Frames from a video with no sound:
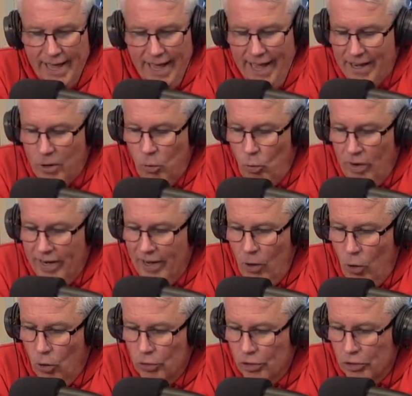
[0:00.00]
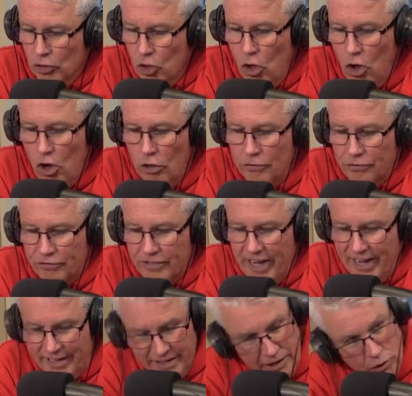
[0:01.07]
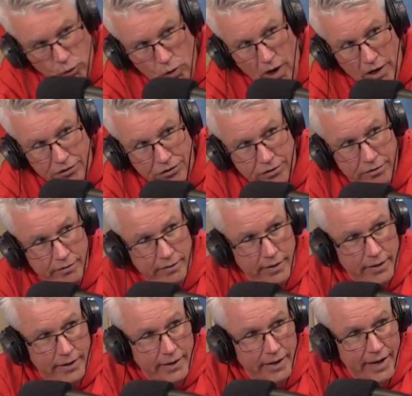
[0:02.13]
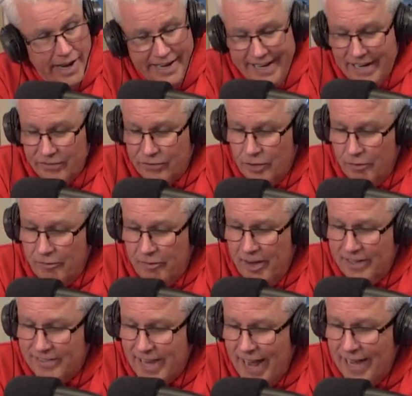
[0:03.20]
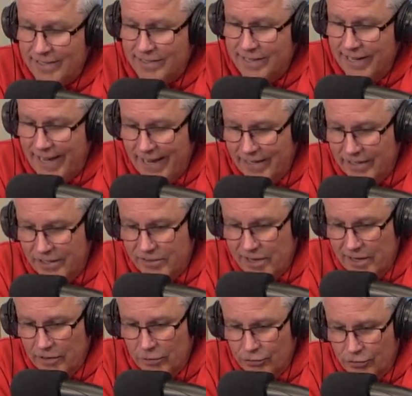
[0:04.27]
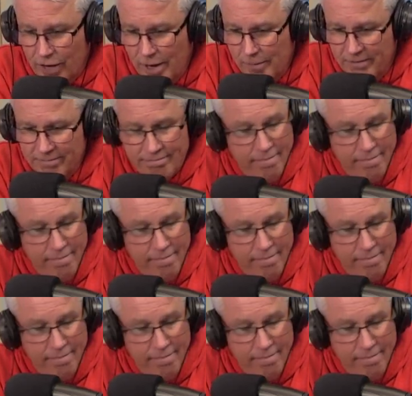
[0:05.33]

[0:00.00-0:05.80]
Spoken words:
I don't want to hold a long-standing grudge against the fantastic Haley Taylor Simon.